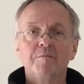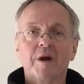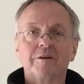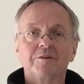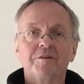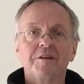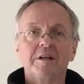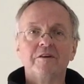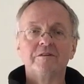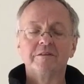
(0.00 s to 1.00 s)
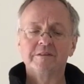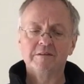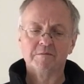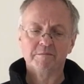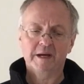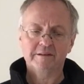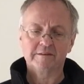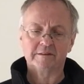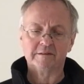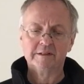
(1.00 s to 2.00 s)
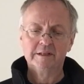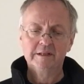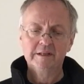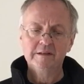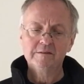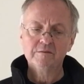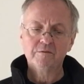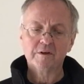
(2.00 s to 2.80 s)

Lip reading: practical theologian Stephen Patterson, is in